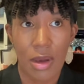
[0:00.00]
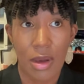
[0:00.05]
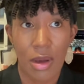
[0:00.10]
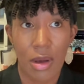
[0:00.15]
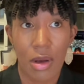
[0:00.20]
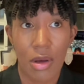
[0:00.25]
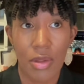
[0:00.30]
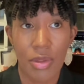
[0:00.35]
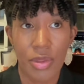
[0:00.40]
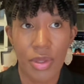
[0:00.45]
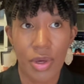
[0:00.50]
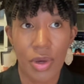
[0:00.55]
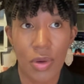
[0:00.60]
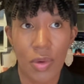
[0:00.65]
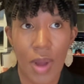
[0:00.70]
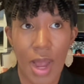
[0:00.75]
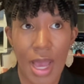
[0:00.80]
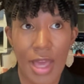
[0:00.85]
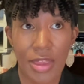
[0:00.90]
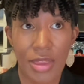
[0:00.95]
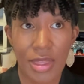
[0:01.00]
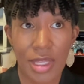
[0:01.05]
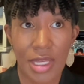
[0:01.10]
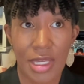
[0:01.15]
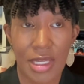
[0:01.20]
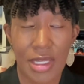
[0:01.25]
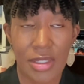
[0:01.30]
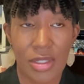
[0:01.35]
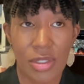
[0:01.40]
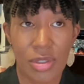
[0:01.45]
although I
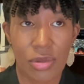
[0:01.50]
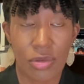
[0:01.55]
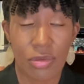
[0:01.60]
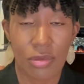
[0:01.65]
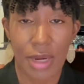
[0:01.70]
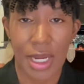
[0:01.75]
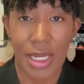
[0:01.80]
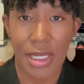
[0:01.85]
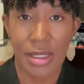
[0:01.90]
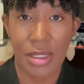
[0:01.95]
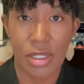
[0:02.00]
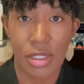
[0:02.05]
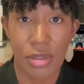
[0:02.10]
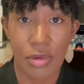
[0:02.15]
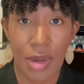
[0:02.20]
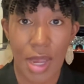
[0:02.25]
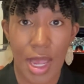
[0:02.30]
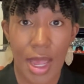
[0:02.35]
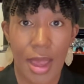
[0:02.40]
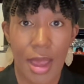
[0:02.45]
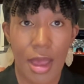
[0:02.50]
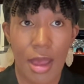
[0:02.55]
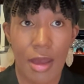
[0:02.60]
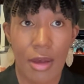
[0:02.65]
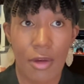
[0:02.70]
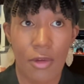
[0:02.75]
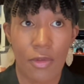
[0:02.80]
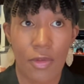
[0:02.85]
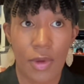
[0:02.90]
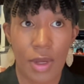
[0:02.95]
think it's great to
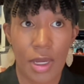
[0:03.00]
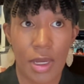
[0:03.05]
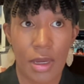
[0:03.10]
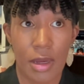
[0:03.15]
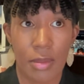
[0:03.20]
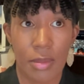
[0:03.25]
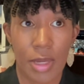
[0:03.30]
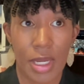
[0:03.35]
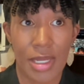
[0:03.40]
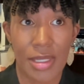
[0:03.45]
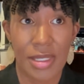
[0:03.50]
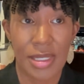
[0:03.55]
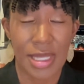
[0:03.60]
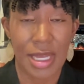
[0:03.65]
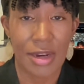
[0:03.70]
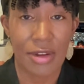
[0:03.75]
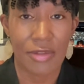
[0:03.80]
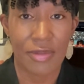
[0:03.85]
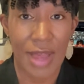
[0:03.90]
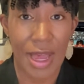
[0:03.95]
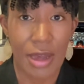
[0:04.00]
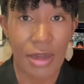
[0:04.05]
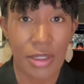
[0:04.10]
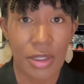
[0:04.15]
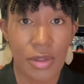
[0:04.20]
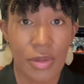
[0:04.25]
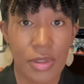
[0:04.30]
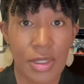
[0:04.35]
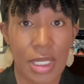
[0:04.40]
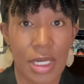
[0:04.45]
have a set of
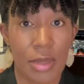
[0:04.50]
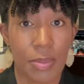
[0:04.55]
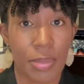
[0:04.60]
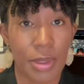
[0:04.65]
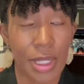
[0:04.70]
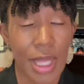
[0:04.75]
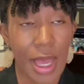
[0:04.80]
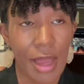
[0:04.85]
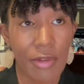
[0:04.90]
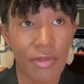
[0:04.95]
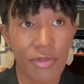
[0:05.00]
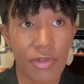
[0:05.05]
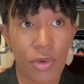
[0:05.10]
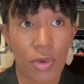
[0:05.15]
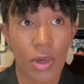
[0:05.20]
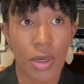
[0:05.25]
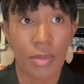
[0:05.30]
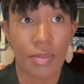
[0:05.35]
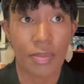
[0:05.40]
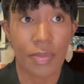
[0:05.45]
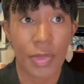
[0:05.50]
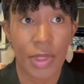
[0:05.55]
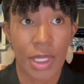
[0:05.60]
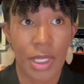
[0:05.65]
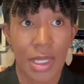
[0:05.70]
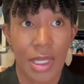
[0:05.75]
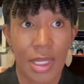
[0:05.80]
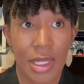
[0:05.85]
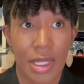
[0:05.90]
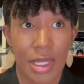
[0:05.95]
values and a platform,
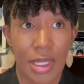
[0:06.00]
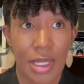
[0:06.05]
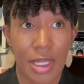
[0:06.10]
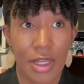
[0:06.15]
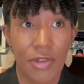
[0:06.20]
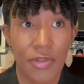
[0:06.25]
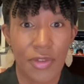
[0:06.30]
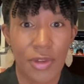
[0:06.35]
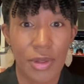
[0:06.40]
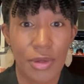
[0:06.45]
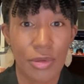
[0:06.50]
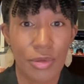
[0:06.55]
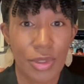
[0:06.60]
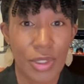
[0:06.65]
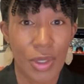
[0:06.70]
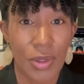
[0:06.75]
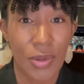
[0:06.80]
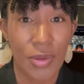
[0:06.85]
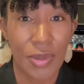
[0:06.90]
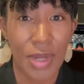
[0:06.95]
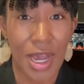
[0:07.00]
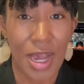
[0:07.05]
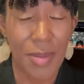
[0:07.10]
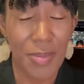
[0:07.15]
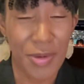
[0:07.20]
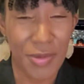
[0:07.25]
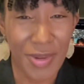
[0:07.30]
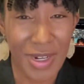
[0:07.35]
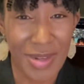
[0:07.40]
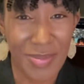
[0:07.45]
if you don't
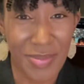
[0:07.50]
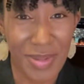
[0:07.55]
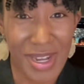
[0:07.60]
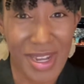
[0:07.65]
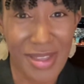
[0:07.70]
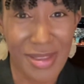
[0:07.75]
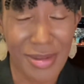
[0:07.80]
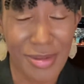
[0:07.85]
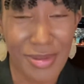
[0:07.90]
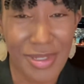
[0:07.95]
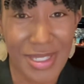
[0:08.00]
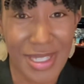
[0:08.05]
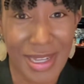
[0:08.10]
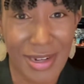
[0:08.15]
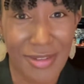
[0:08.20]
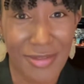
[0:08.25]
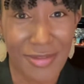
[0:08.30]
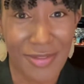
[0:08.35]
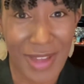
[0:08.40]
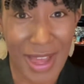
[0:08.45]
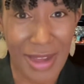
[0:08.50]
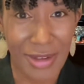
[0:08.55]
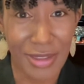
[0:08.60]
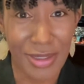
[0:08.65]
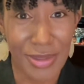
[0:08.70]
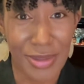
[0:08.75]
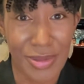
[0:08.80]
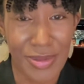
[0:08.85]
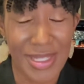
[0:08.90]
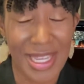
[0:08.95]
operate by those set of
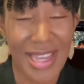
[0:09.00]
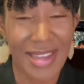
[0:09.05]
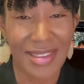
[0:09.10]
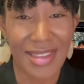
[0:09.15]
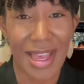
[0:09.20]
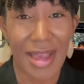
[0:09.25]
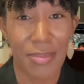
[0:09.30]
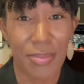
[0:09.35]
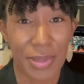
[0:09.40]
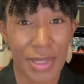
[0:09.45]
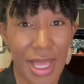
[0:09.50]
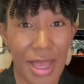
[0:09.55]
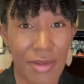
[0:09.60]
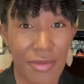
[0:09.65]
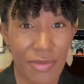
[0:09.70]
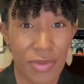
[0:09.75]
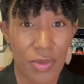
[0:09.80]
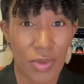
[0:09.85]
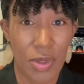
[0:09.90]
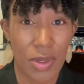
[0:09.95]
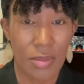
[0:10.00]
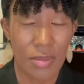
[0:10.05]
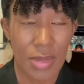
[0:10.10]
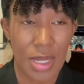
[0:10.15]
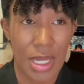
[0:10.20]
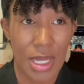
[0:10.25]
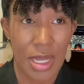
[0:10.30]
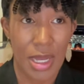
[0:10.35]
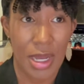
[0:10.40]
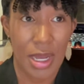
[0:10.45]
values and that platform,
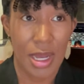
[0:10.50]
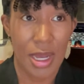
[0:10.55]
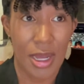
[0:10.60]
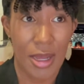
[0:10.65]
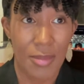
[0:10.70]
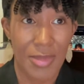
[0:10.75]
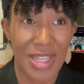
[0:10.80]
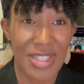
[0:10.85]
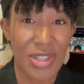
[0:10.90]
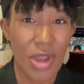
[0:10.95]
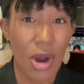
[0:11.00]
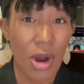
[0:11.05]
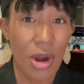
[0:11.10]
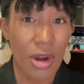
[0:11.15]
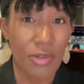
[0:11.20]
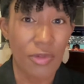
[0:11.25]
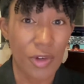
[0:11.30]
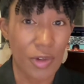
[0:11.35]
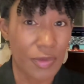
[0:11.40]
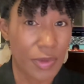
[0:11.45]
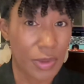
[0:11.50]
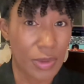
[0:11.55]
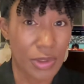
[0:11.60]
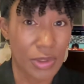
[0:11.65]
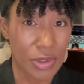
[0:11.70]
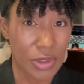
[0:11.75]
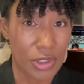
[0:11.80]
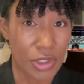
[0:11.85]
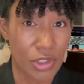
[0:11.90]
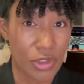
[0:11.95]
it's hard for
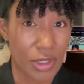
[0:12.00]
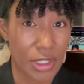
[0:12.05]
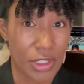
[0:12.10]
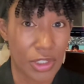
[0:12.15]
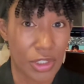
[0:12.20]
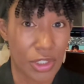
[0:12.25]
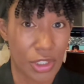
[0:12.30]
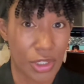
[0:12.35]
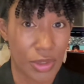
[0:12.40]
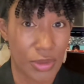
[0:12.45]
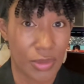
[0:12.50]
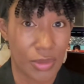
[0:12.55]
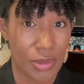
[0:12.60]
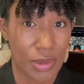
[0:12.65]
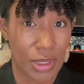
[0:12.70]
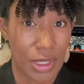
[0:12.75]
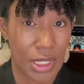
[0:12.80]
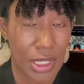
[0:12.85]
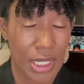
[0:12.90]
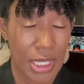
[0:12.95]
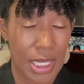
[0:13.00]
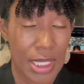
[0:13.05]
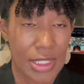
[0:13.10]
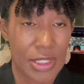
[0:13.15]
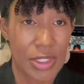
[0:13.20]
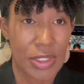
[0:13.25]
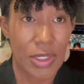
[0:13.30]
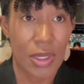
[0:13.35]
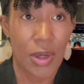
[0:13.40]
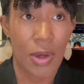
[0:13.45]
voters to trust you.
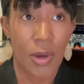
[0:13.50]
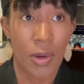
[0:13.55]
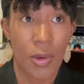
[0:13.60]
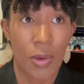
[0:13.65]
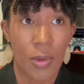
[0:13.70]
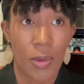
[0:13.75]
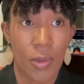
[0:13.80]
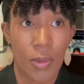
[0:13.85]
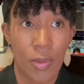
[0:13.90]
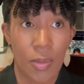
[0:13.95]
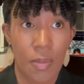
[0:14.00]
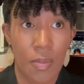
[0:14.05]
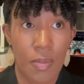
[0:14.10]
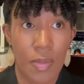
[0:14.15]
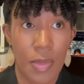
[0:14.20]
So